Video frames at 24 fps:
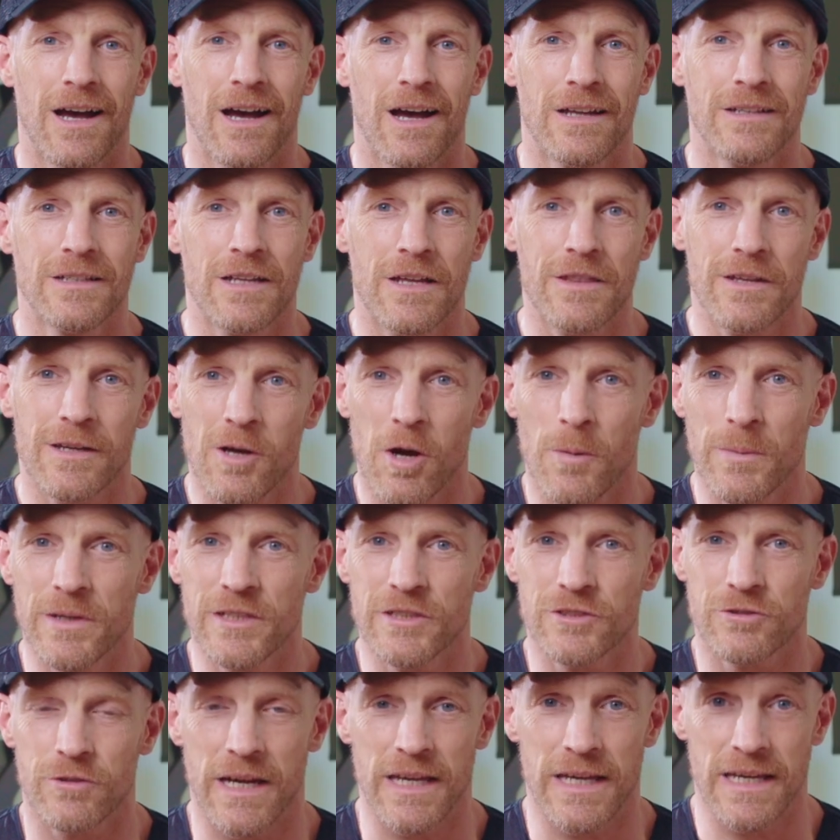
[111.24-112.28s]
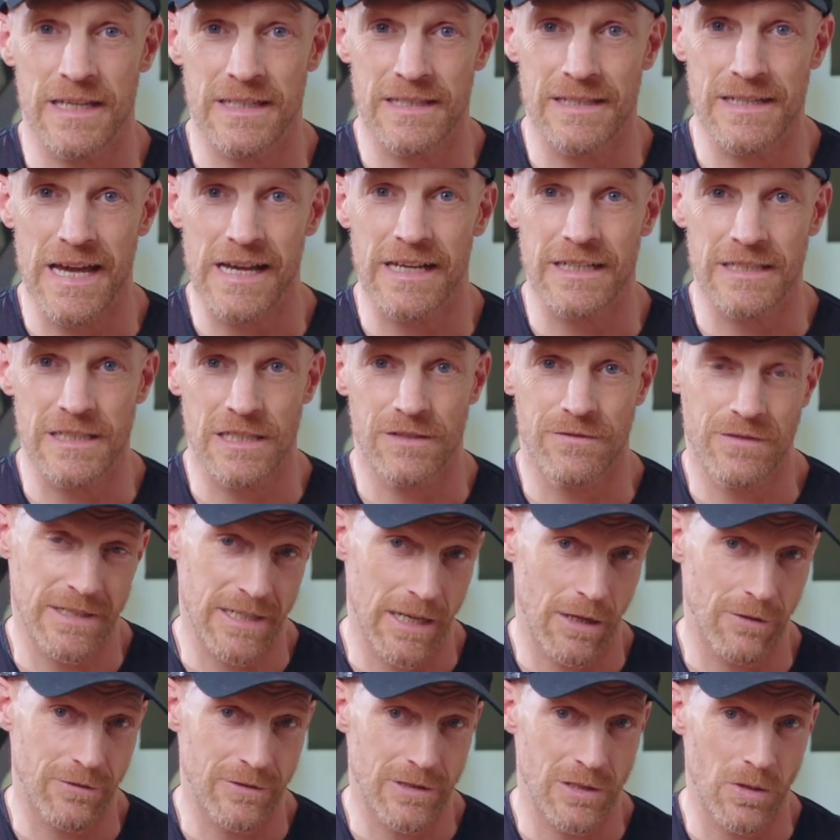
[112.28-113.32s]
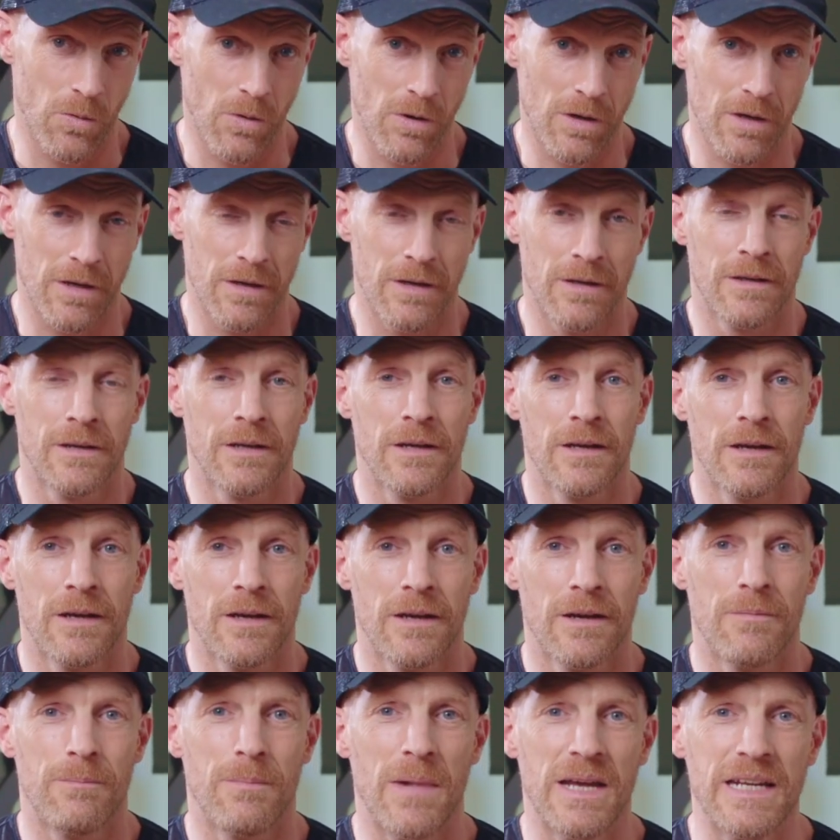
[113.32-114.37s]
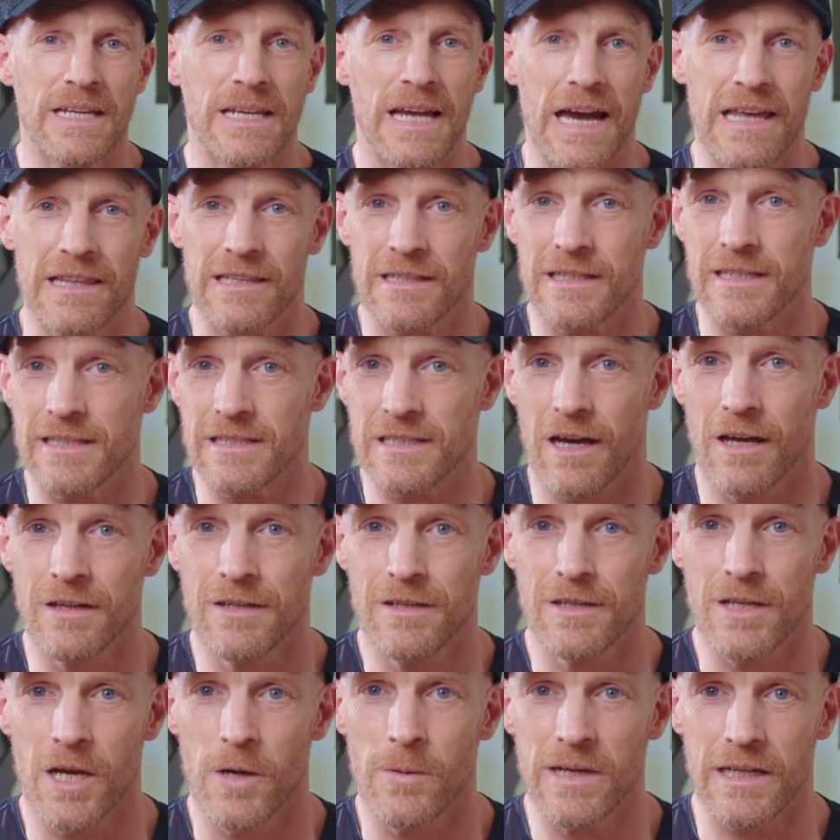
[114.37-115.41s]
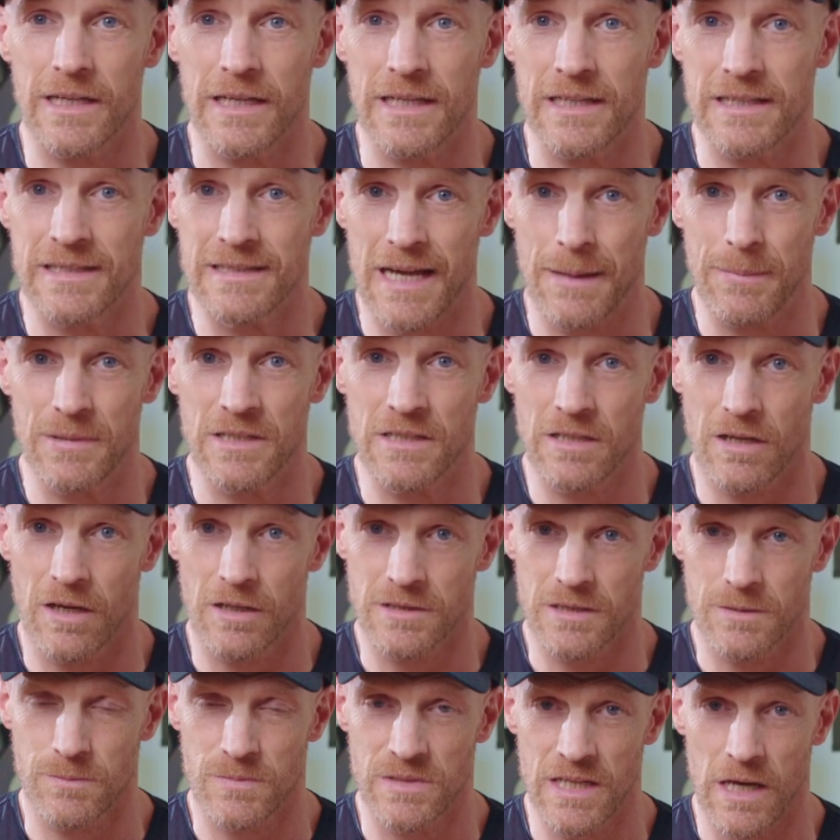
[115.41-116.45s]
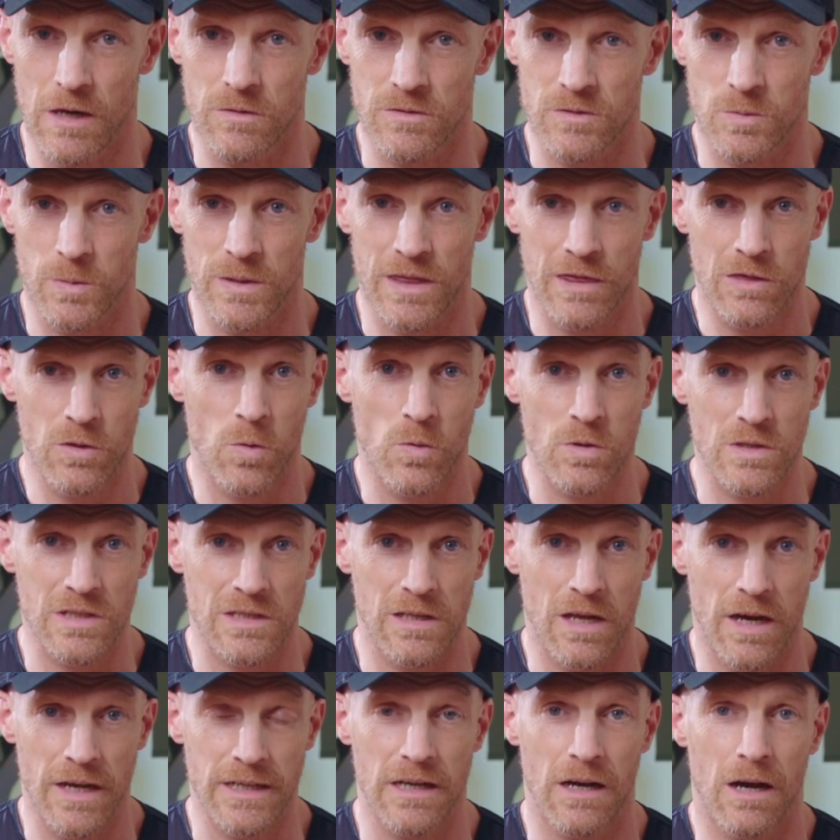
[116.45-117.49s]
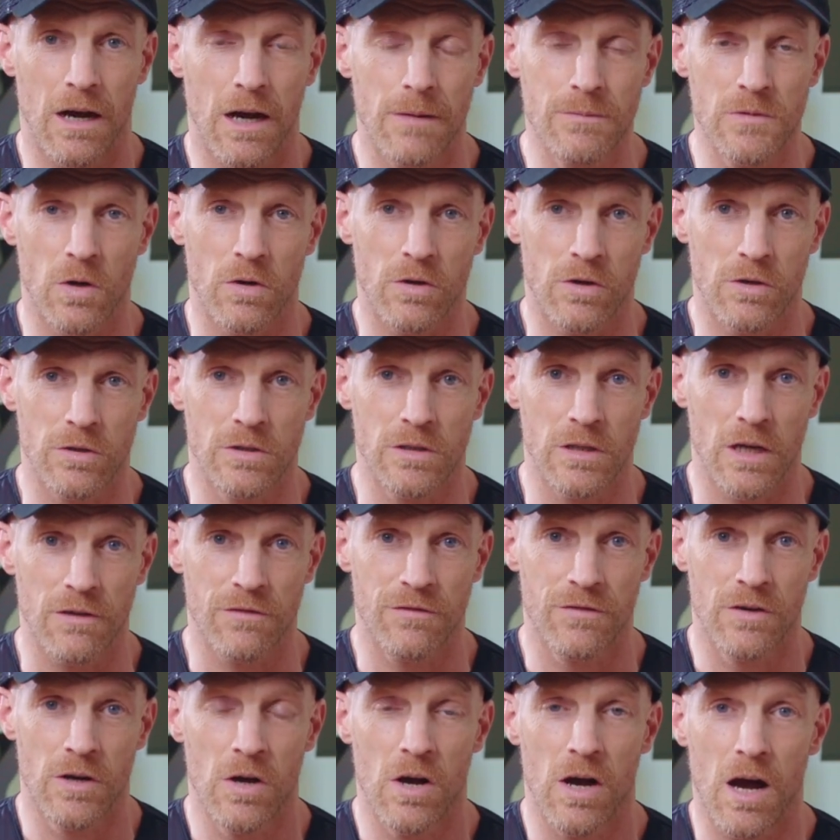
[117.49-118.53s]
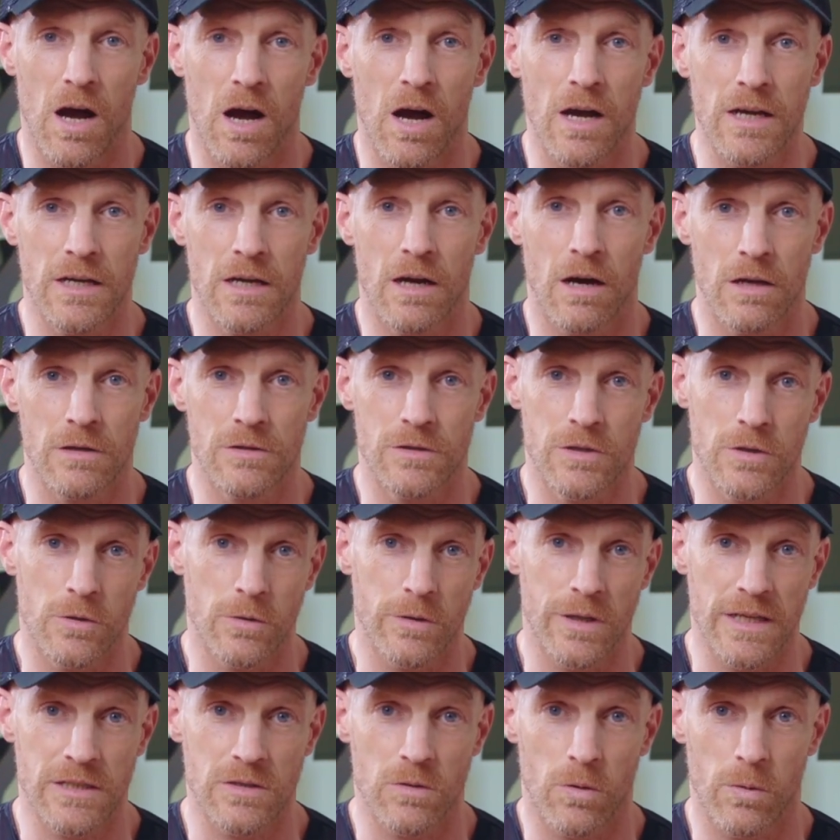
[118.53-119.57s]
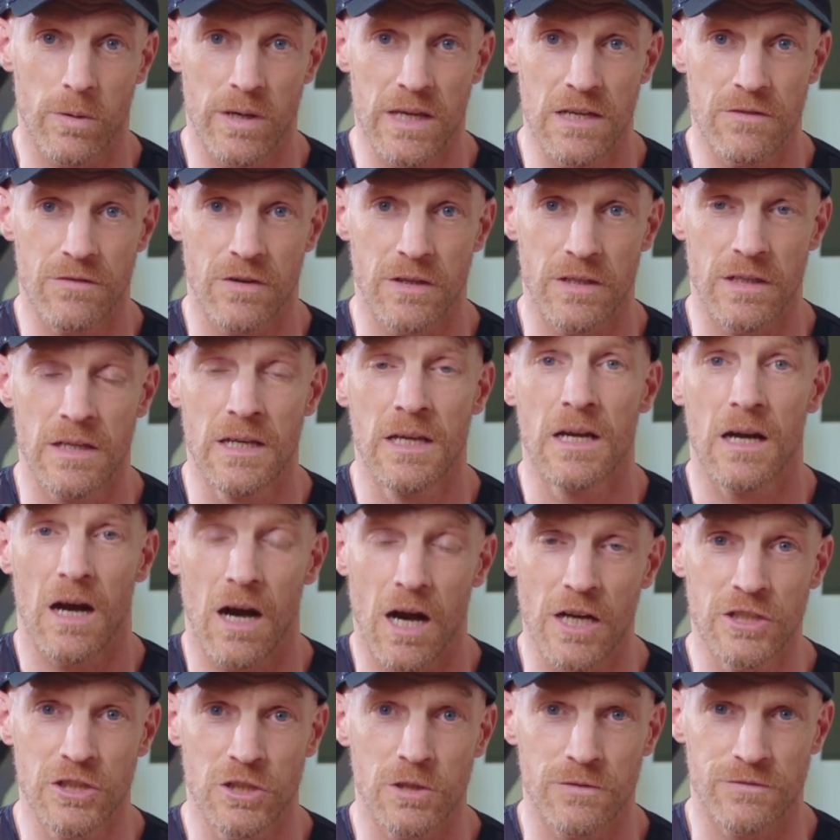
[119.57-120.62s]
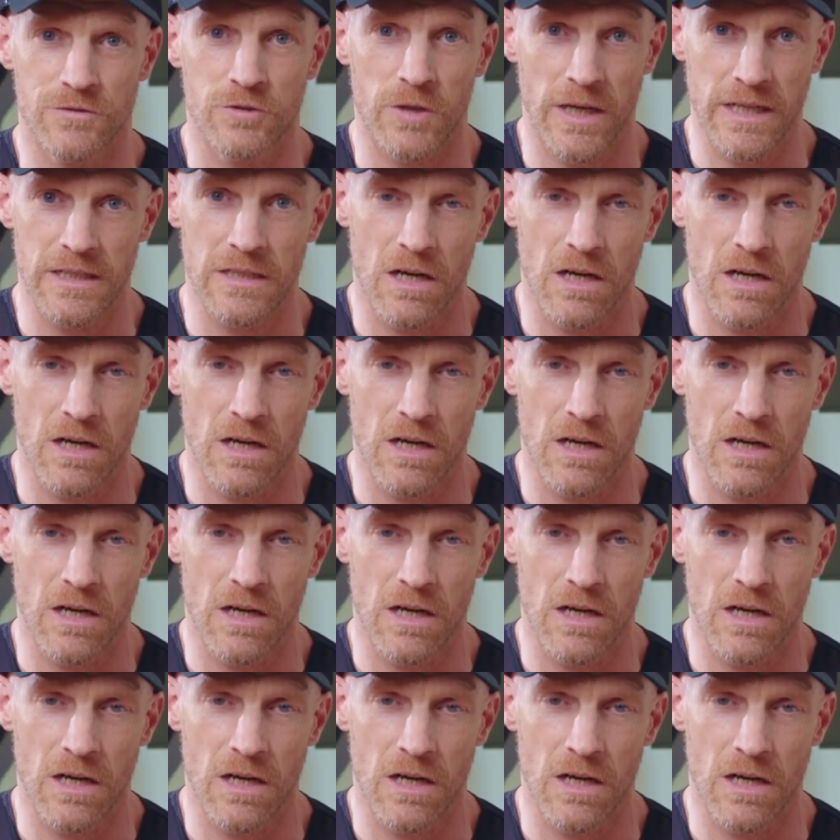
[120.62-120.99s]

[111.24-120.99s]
Another common trait is negative self-talk. Many athletes unknowingly sabotage themselves with thoughts like, "I'm not good enough, I can't do this," or even, "I should have trained